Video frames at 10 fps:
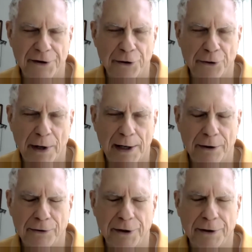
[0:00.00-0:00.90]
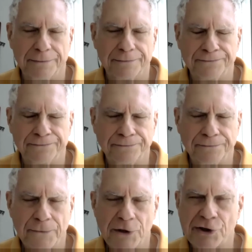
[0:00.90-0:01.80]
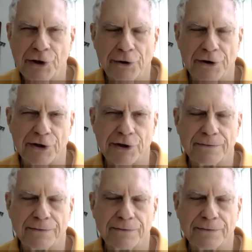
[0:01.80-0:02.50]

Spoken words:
around. Just notice